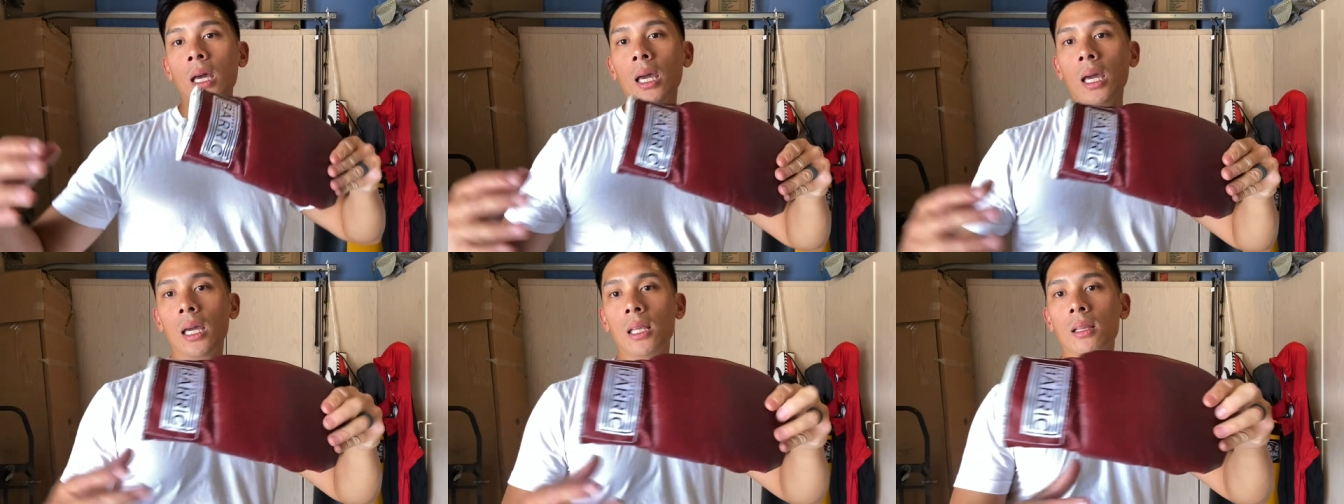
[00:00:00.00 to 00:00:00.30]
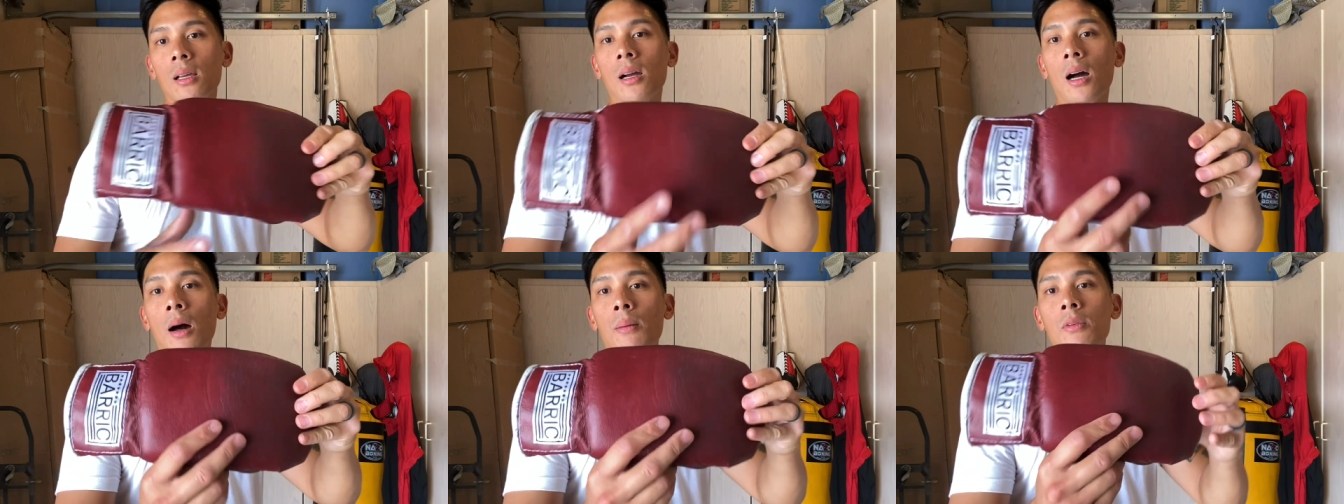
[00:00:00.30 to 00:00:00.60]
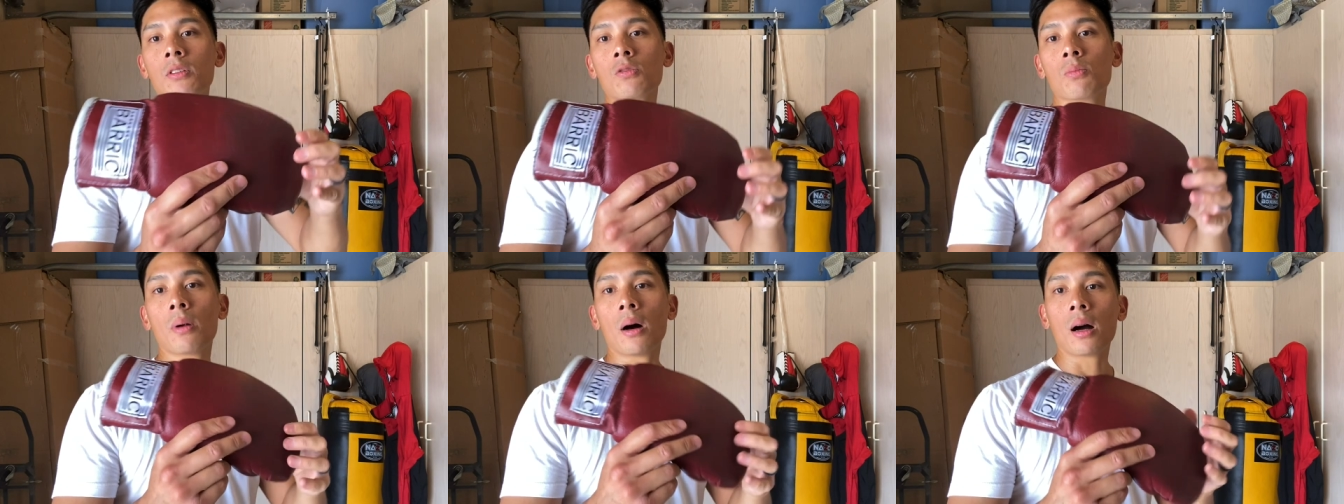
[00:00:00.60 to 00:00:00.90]
in the
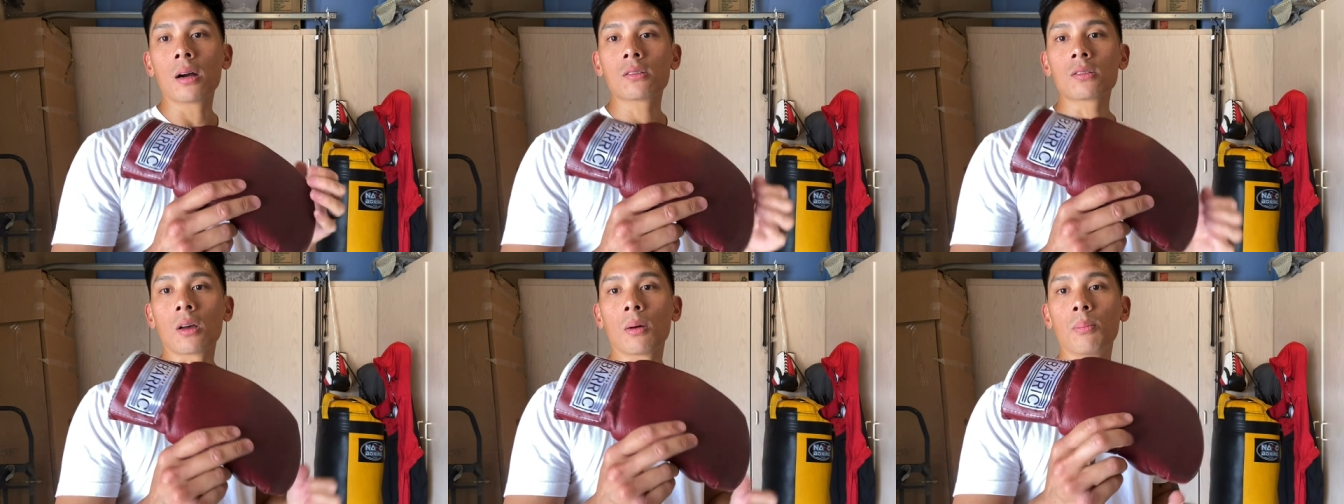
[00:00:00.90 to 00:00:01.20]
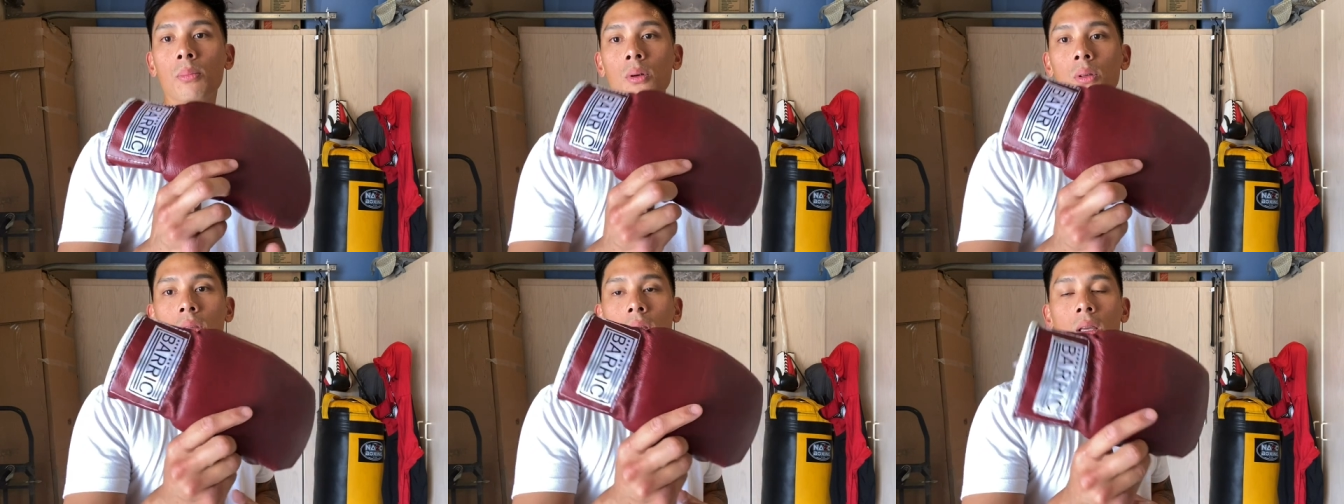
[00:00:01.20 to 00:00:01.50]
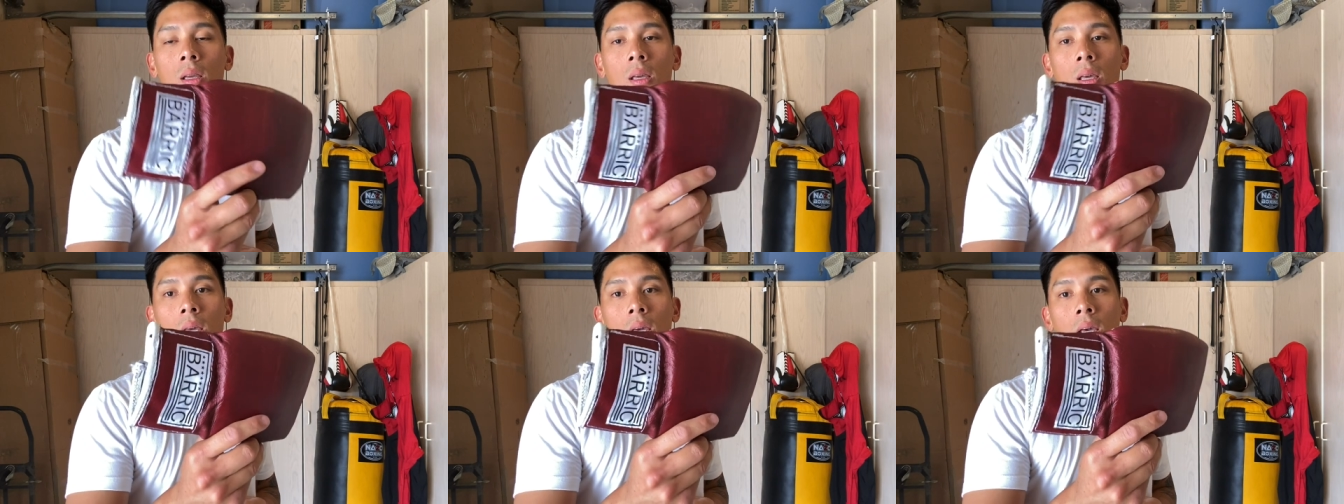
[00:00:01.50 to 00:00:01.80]
comments box. I'll put
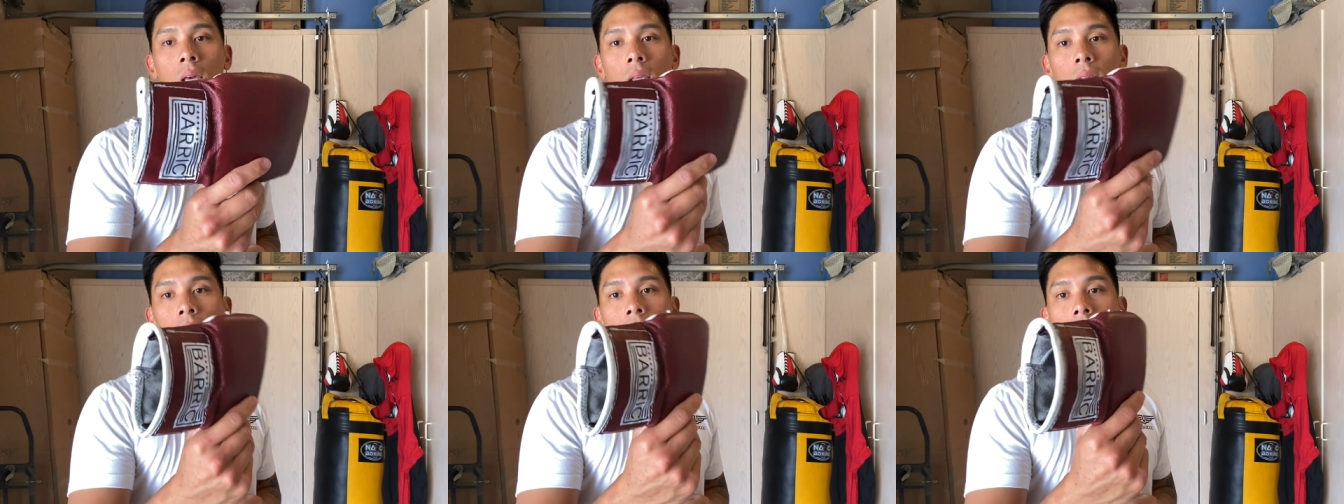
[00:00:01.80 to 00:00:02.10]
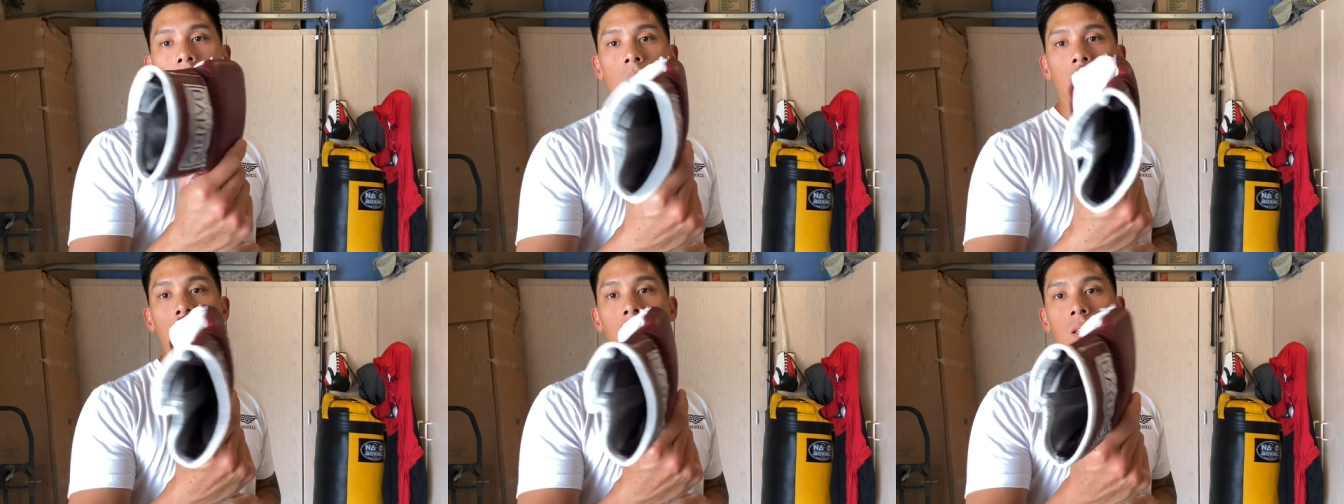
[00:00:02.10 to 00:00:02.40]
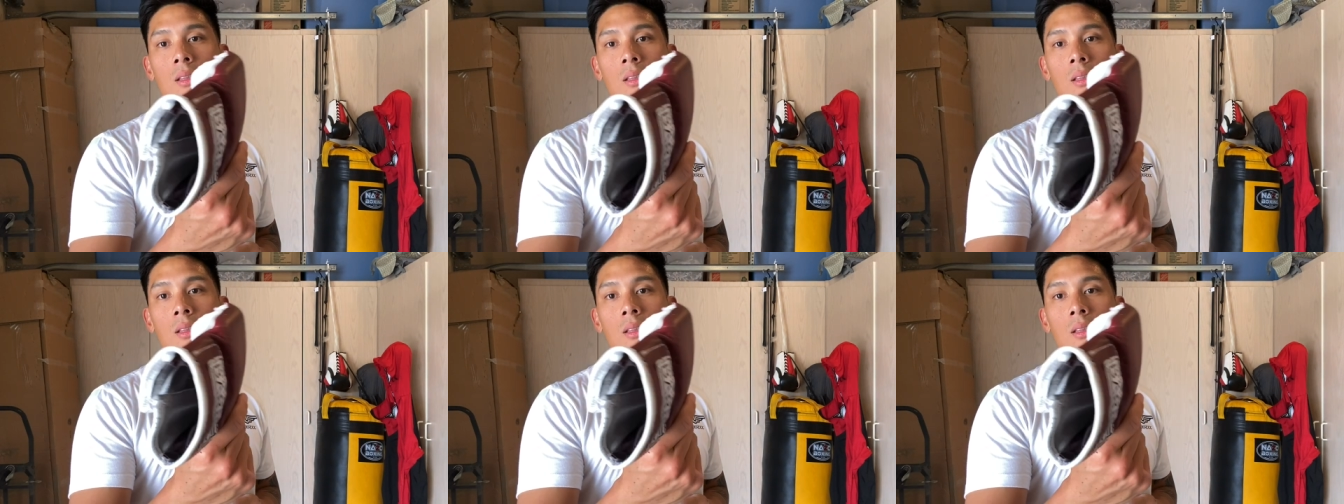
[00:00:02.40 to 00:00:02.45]
the link